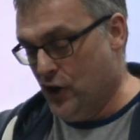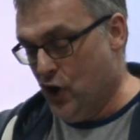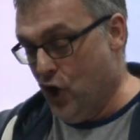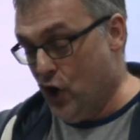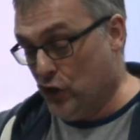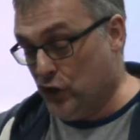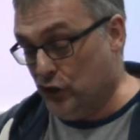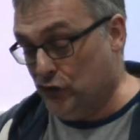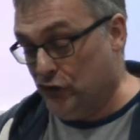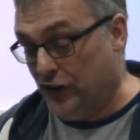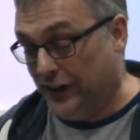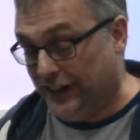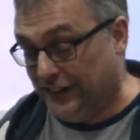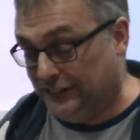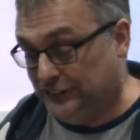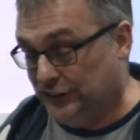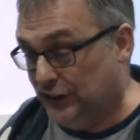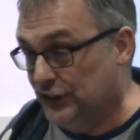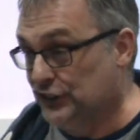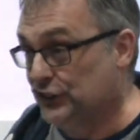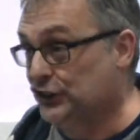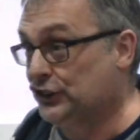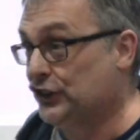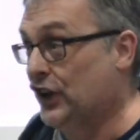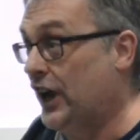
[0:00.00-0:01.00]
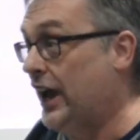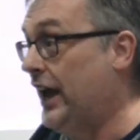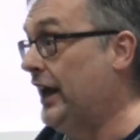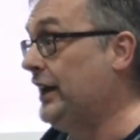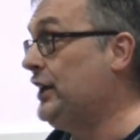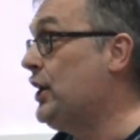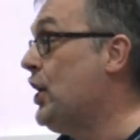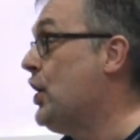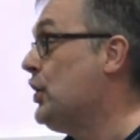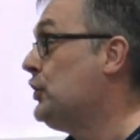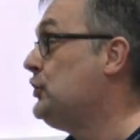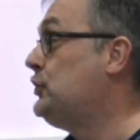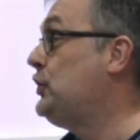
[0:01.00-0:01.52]
Other religions
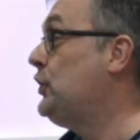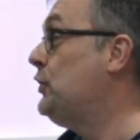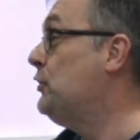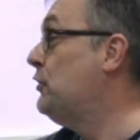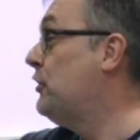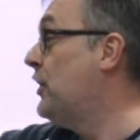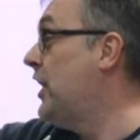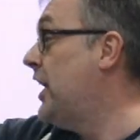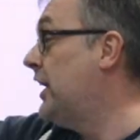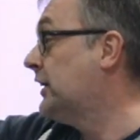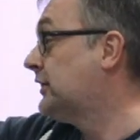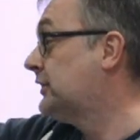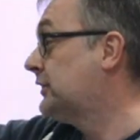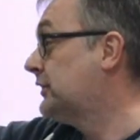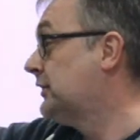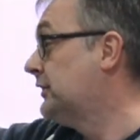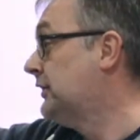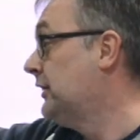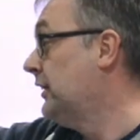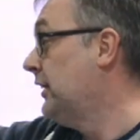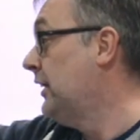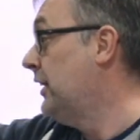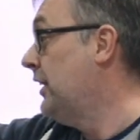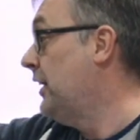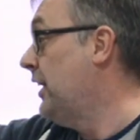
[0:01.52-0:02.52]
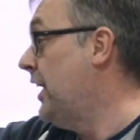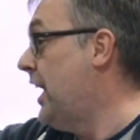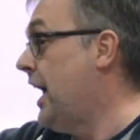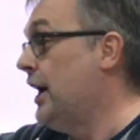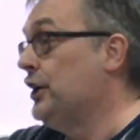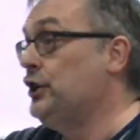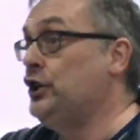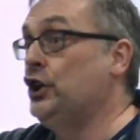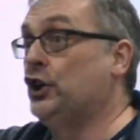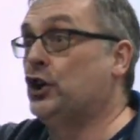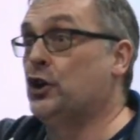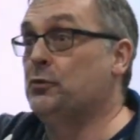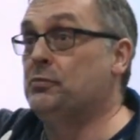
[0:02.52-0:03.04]
say, do this,
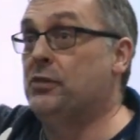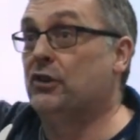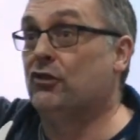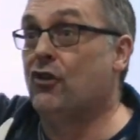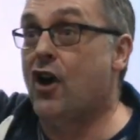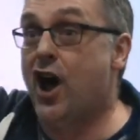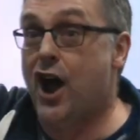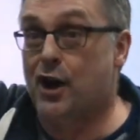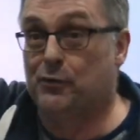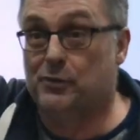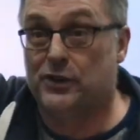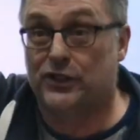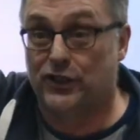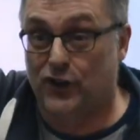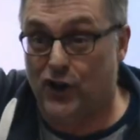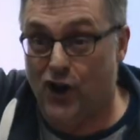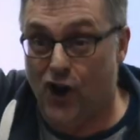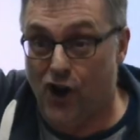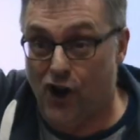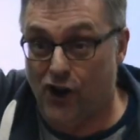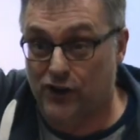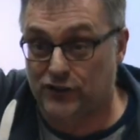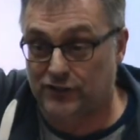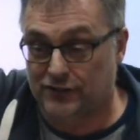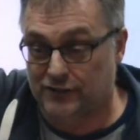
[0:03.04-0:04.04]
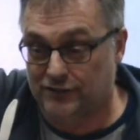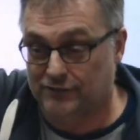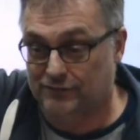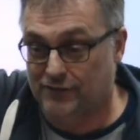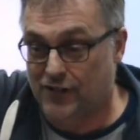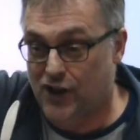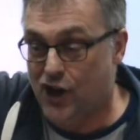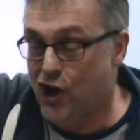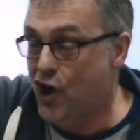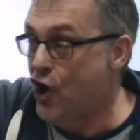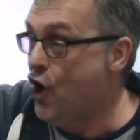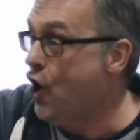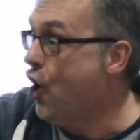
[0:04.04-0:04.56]
and you can be right with God.
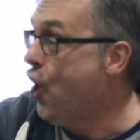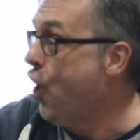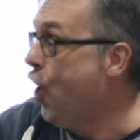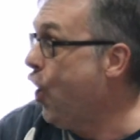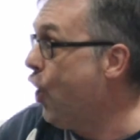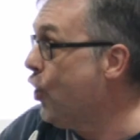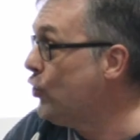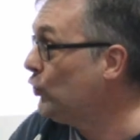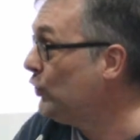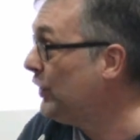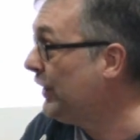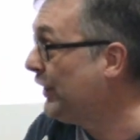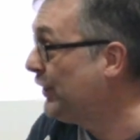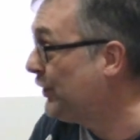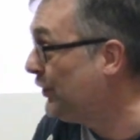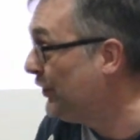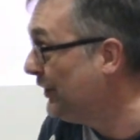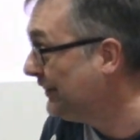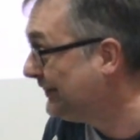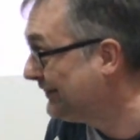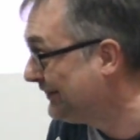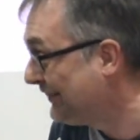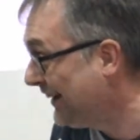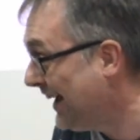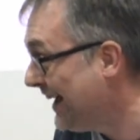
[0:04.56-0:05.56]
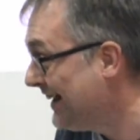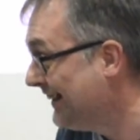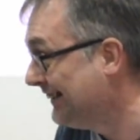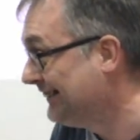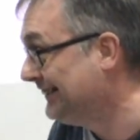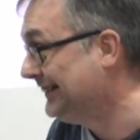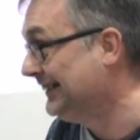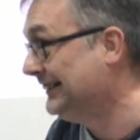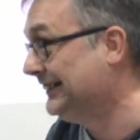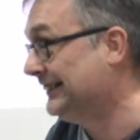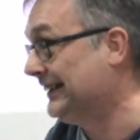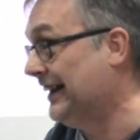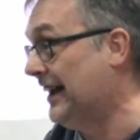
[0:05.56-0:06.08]
Only
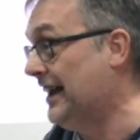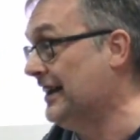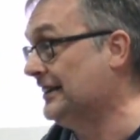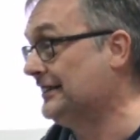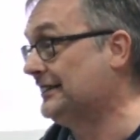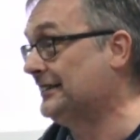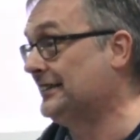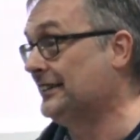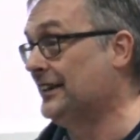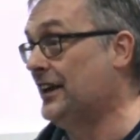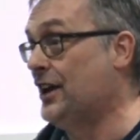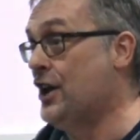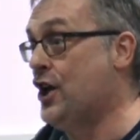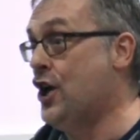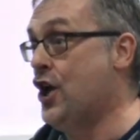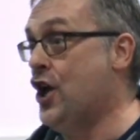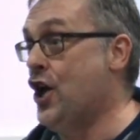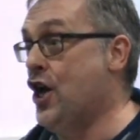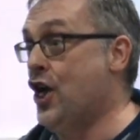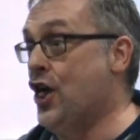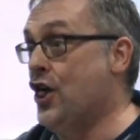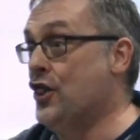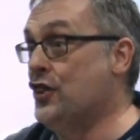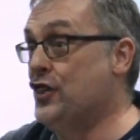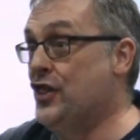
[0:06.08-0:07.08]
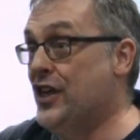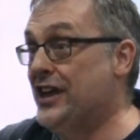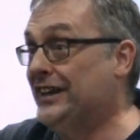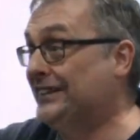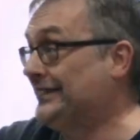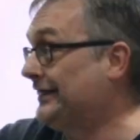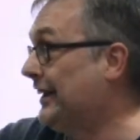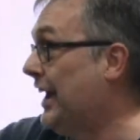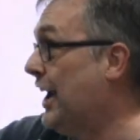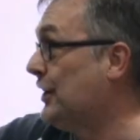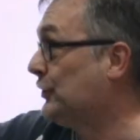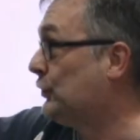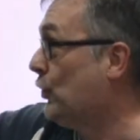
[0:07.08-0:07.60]
Christianity says,
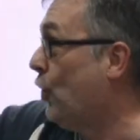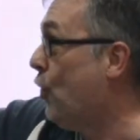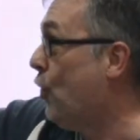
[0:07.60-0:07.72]
this has